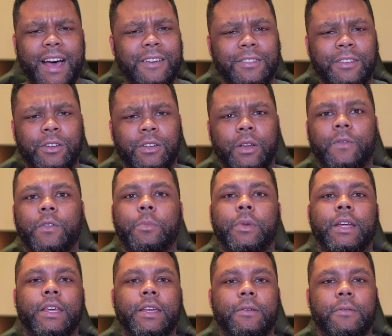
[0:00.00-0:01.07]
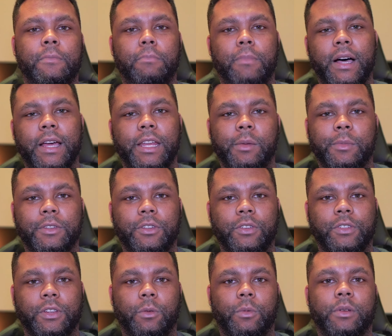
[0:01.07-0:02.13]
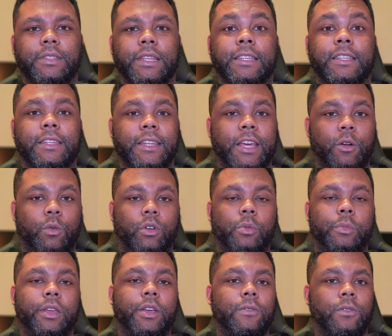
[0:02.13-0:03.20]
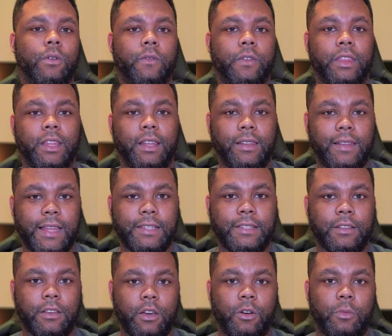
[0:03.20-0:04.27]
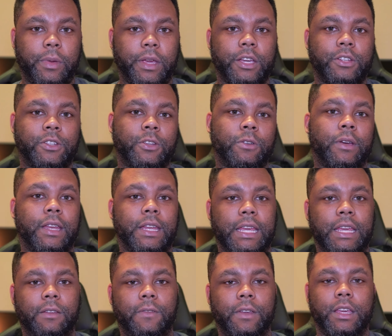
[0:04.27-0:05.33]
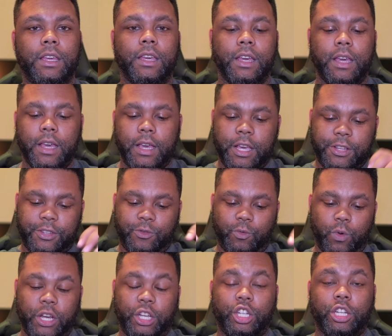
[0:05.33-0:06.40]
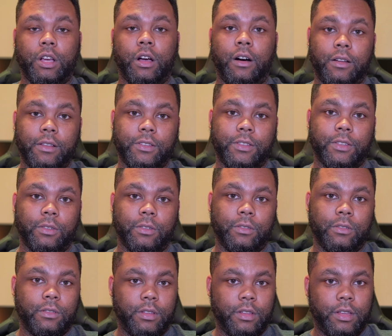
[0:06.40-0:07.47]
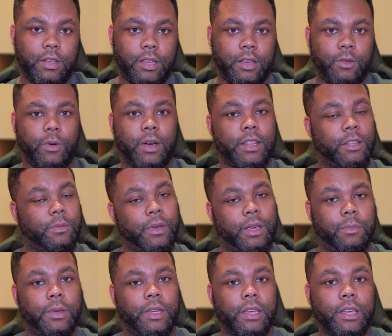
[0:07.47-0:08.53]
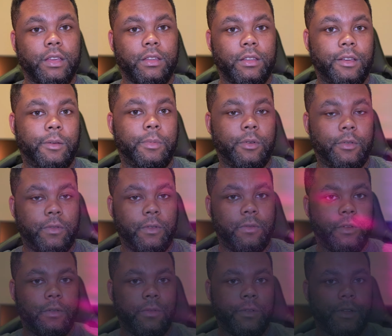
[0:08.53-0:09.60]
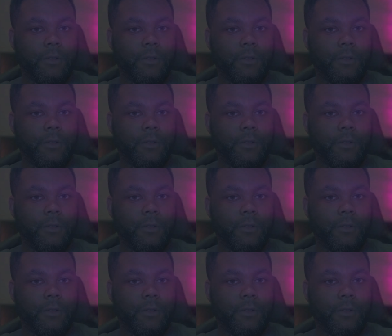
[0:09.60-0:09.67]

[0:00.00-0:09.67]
How's it going, everybody? My name is DuShaun, and today we're going to be going over the Let's Go Pikachu and Eevee Switch console, and why this may be a perfect fit for